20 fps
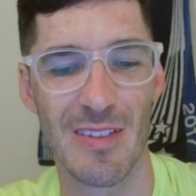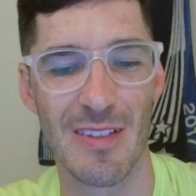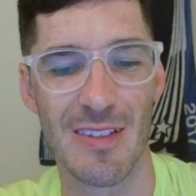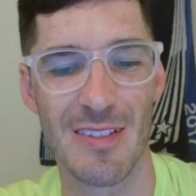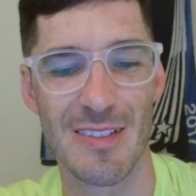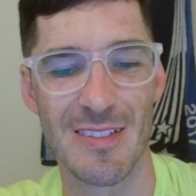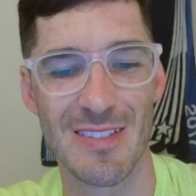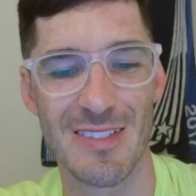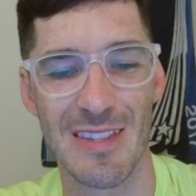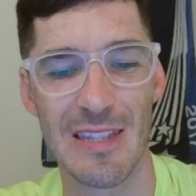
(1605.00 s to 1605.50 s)

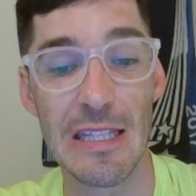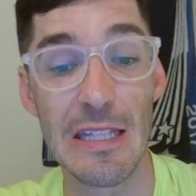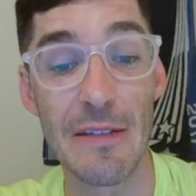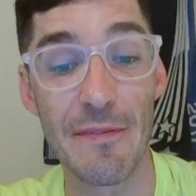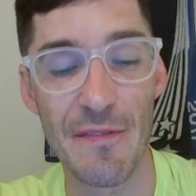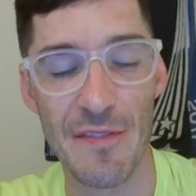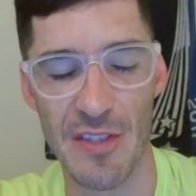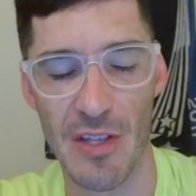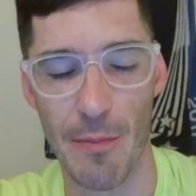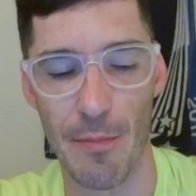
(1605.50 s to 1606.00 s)
It's
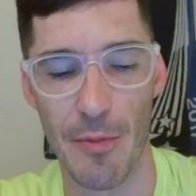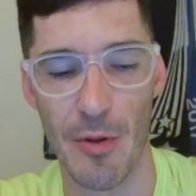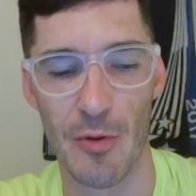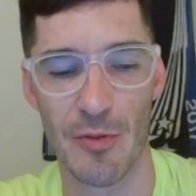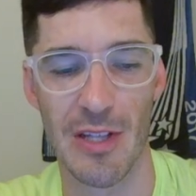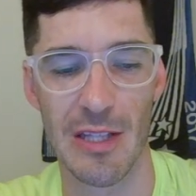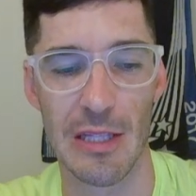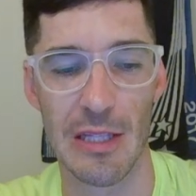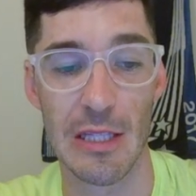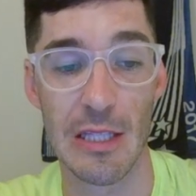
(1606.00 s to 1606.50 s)
lifts up though, it's
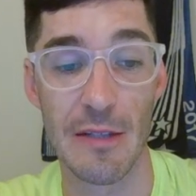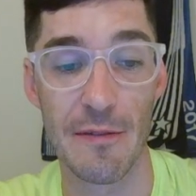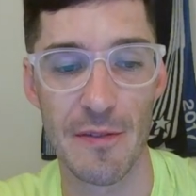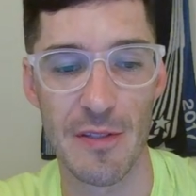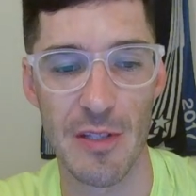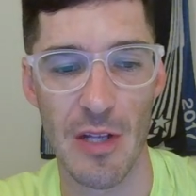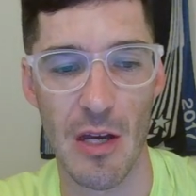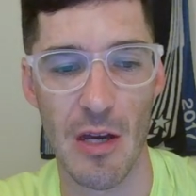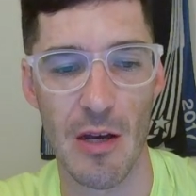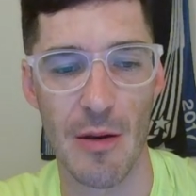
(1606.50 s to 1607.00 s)
not
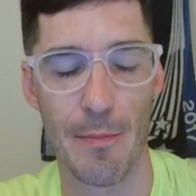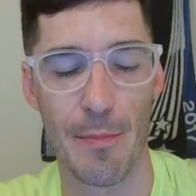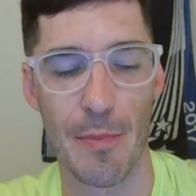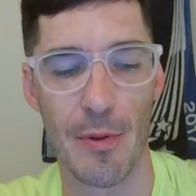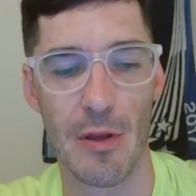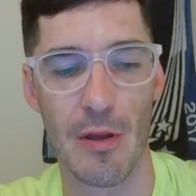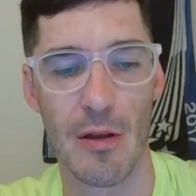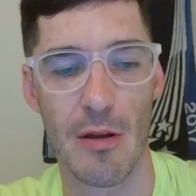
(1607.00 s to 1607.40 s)
lift up.